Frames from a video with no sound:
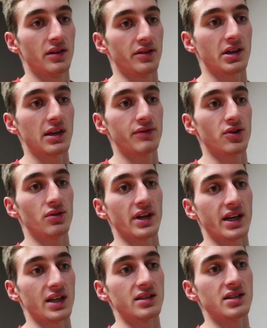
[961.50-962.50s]
they'll give you
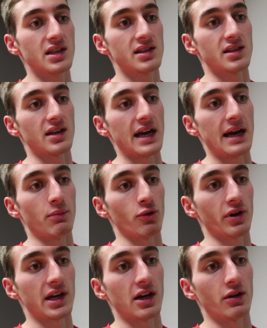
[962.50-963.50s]
like a decent ab
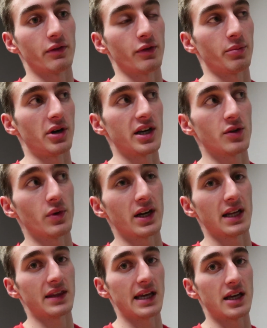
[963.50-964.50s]
workout for body
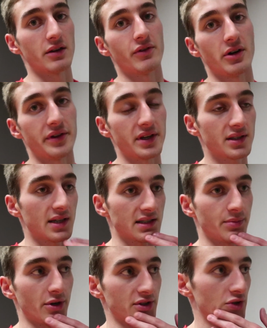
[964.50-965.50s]
weight at the end of all this, as
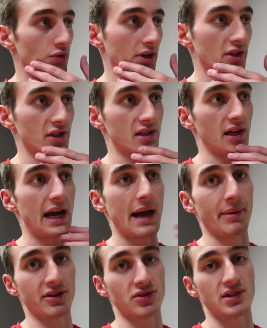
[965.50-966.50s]
opposed to doing just an
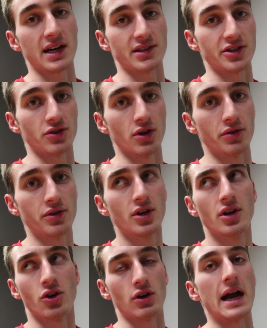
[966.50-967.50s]
ab exercise on your own,
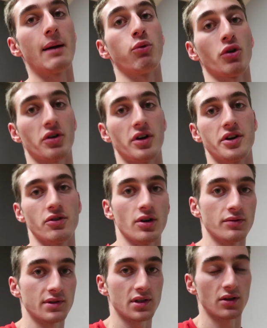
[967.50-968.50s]
or ab workout on your
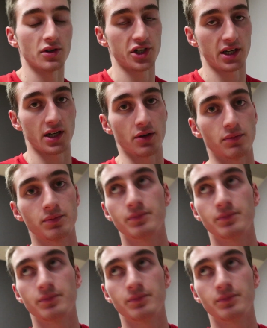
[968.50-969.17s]
own, so check it out.